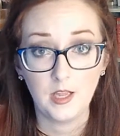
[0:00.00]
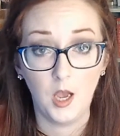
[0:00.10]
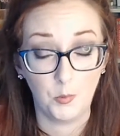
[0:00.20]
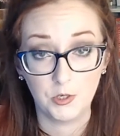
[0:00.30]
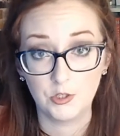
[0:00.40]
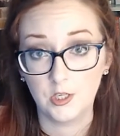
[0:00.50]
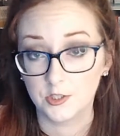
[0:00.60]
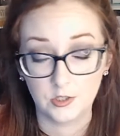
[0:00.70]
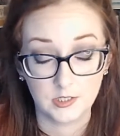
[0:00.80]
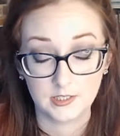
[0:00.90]
We usually
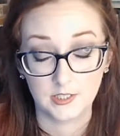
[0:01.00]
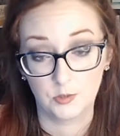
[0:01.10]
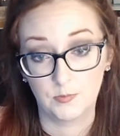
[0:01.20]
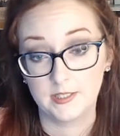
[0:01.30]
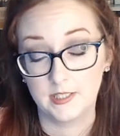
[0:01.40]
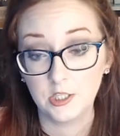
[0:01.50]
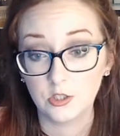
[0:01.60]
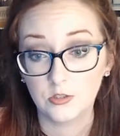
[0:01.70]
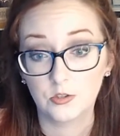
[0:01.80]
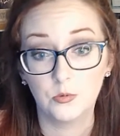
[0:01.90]
also discuss the
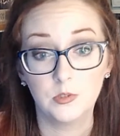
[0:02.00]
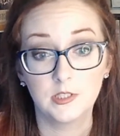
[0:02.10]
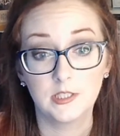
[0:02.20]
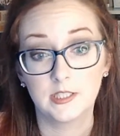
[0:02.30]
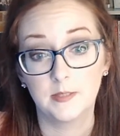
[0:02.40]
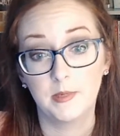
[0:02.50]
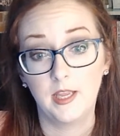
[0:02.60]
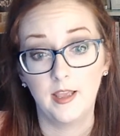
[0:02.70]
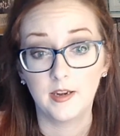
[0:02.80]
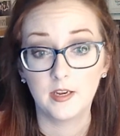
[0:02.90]
residential school system in
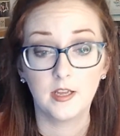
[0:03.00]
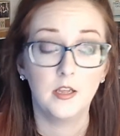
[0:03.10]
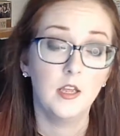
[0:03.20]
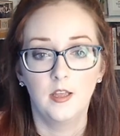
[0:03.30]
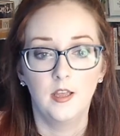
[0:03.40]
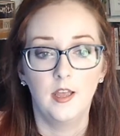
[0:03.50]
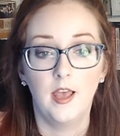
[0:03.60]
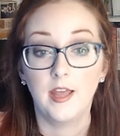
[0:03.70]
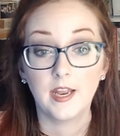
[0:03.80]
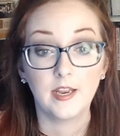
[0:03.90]
Canada.
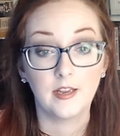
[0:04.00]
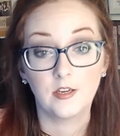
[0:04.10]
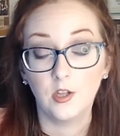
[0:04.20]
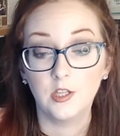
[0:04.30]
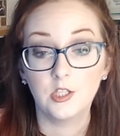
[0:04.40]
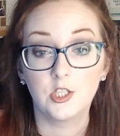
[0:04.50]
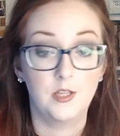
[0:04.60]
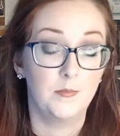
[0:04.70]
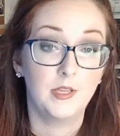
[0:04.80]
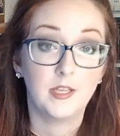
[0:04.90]
And I acknowledge to
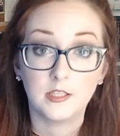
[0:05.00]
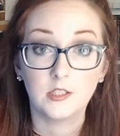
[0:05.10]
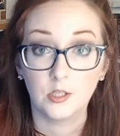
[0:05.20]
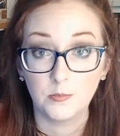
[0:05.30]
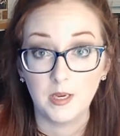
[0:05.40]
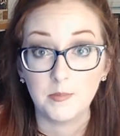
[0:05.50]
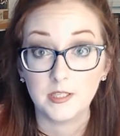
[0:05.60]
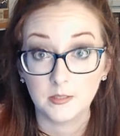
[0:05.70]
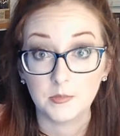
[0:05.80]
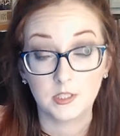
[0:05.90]
them that yes, there may be
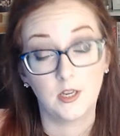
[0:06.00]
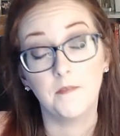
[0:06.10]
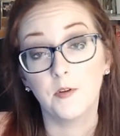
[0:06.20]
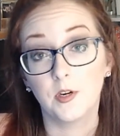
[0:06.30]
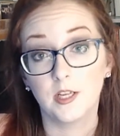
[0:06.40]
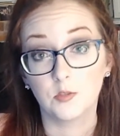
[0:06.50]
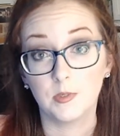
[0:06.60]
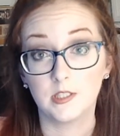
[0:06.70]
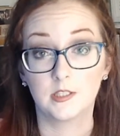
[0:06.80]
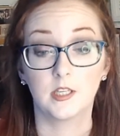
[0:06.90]
some discomfort as we
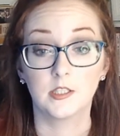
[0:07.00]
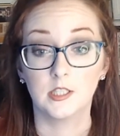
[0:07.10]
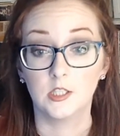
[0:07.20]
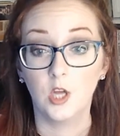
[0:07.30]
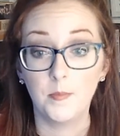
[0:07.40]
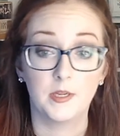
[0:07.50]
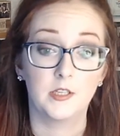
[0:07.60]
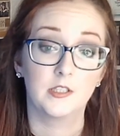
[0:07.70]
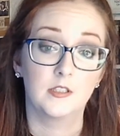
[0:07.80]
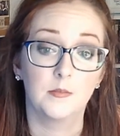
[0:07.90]
discuss these
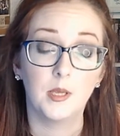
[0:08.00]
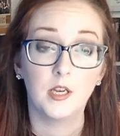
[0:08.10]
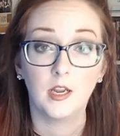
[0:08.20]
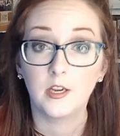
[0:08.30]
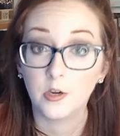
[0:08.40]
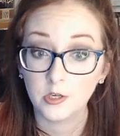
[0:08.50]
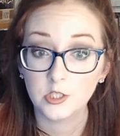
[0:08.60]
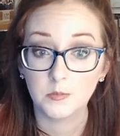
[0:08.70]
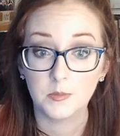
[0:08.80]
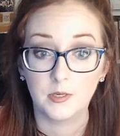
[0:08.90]
topics, but I encourage
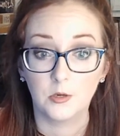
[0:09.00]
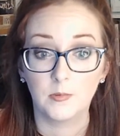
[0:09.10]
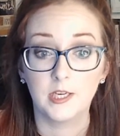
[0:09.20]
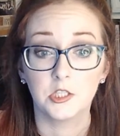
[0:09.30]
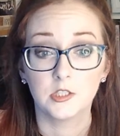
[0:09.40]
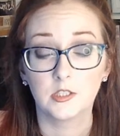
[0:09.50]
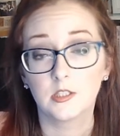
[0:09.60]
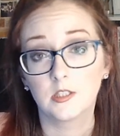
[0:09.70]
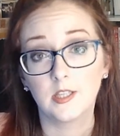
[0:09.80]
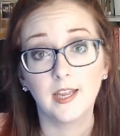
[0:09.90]
them to be
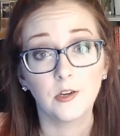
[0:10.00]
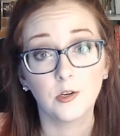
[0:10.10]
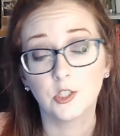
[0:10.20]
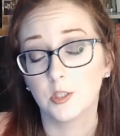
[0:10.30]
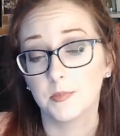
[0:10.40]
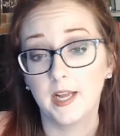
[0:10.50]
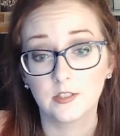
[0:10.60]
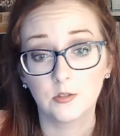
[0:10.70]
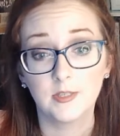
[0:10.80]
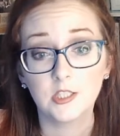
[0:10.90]
courageous. I encourage them to
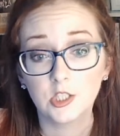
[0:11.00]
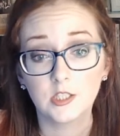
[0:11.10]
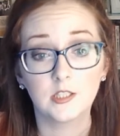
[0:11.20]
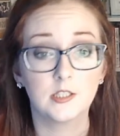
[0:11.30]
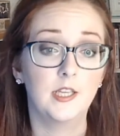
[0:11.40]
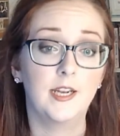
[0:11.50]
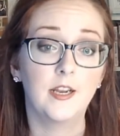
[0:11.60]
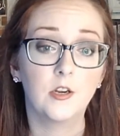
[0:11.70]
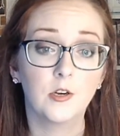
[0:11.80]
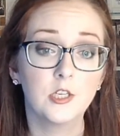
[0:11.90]
ask questions, and I
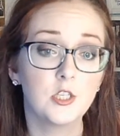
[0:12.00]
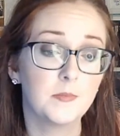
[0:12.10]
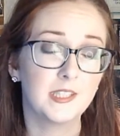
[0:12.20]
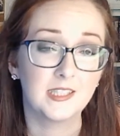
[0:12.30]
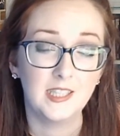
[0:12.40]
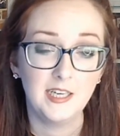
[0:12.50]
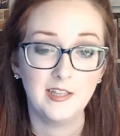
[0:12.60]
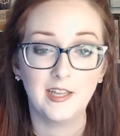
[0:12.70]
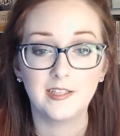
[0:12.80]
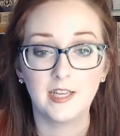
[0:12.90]
encourage them to sit
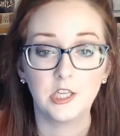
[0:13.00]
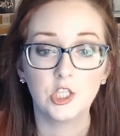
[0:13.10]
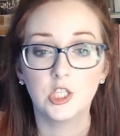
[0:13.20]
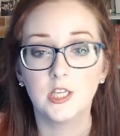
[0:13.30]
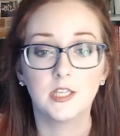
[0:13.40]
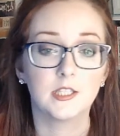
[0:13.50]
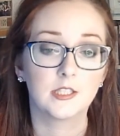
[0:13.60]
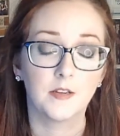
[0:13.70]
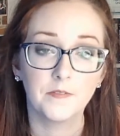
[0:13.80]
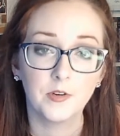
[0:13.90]
in that tension and
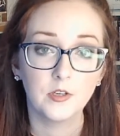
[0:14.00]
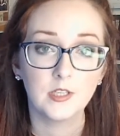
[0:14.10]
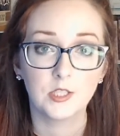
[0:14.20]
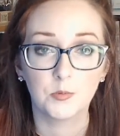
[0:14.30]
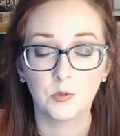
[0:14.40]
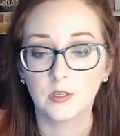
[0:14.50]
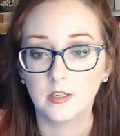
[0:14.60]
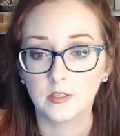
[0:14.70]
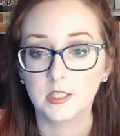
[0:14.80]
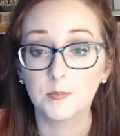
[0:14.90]
discomfort as we're
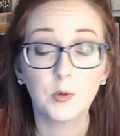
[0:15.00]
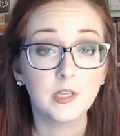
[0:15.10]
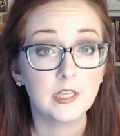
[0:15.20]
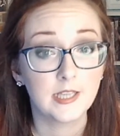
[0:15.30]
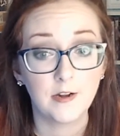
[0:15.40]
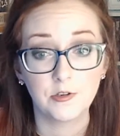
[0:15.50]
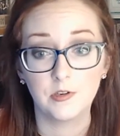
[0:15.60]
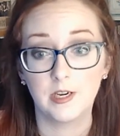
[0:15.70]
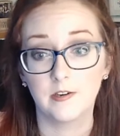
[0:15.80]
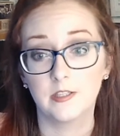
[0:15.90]
exploring these counter
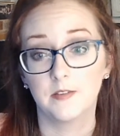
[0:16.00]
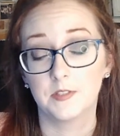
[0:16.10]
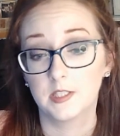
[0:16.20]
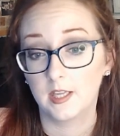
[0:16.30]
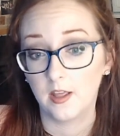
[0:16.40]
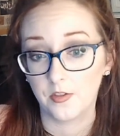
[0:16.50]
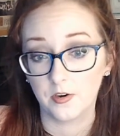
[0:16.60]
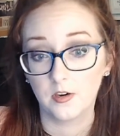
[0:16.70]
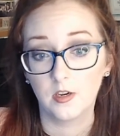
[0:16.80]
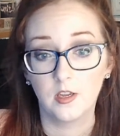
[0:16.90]
narratives
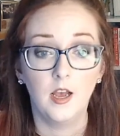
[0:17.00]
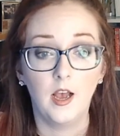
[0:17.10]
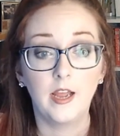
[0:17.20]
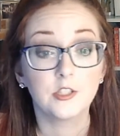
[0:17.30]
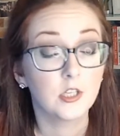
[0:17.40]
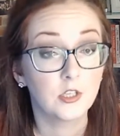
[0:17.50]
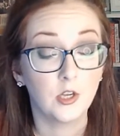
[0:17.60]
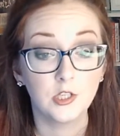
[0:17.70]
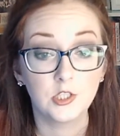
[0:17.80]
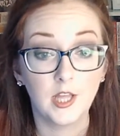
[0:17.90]
together. I also
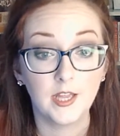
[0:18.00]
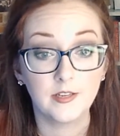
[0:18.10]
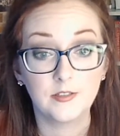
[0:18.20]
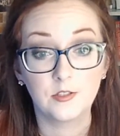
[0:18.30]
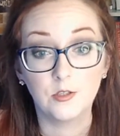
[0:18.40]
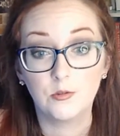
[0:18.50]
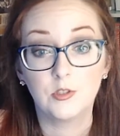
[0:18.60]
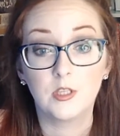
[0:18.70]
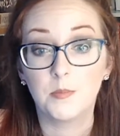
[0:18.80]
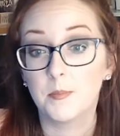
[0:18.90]
acknowledge that due to
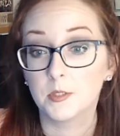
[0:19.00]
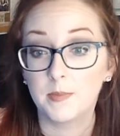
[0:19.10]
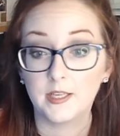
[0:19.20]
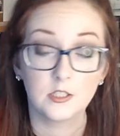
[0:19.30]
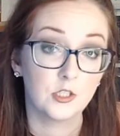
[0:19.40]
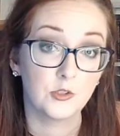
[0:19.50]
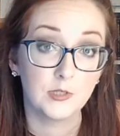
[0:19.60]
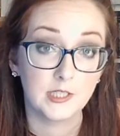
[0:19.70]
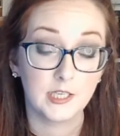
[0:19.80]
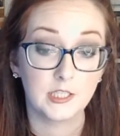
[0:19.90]
some people's past
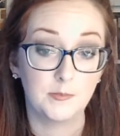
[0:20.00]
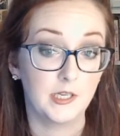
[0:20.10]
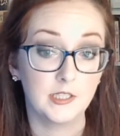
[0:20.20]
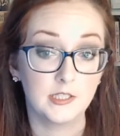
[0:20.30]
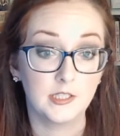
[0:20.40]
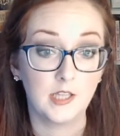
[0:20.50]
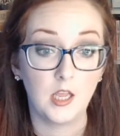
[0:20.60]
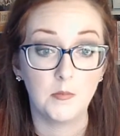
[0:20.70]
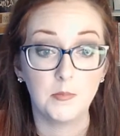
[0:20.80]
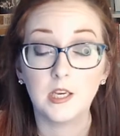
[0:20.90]
histories and experiences,
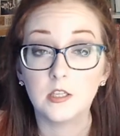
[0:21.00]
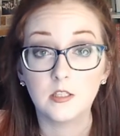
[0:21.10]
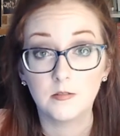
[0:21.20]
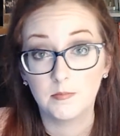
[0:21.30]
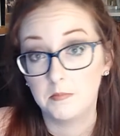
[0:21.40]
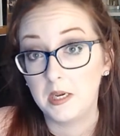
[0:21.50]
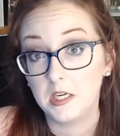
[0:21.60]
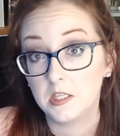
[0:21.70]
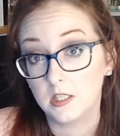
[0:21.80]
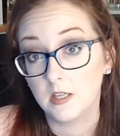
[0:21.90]
they may
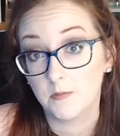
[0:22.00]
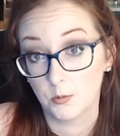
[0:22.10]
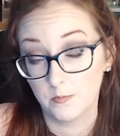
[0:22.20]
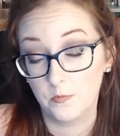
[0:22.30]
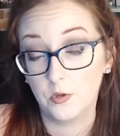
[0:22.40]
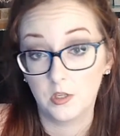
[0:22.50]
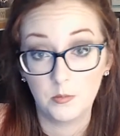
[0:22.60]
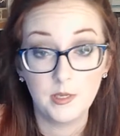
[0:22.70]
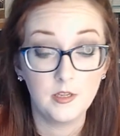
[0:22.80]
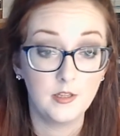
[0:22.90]
need to leave the room for a little
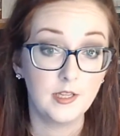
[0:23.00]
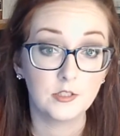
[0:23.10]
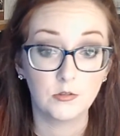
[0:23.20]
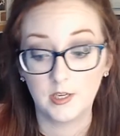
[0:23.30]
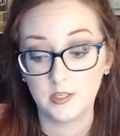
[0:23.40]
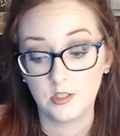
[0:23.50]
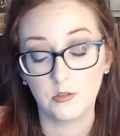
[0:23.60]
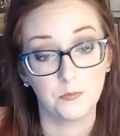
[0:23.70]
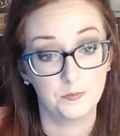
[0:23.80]
bit, and that's okay too.